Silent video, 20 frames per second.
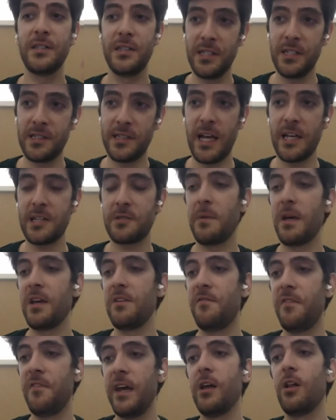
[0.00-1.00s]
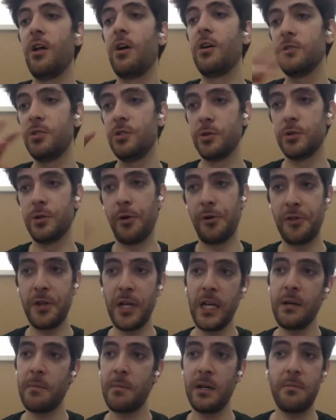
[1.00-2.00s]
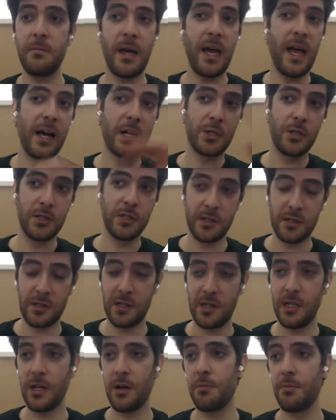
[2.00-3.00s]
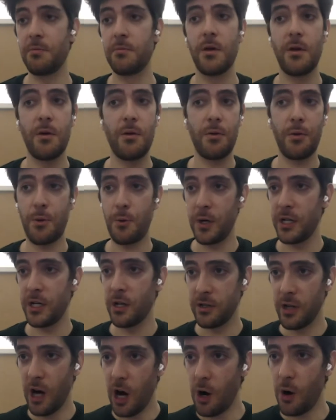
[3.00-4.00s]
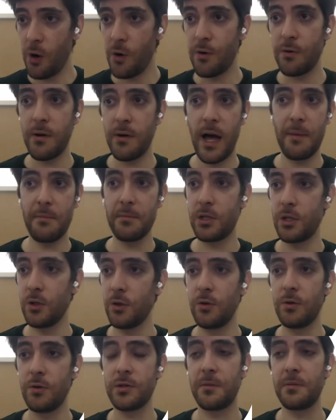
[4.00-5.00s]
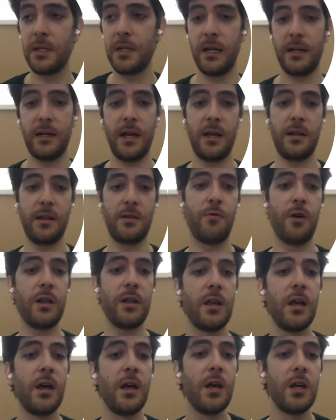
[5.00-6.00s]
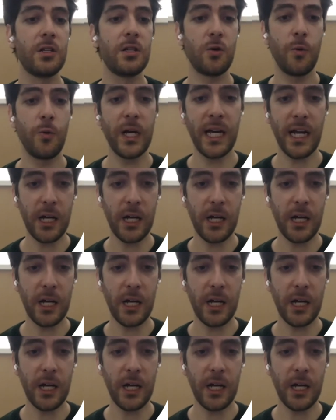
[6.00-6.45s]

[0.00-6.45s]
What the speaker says: So this test may fail on 2.13, but it may actually succeed on 3.0, M2, something like that, right?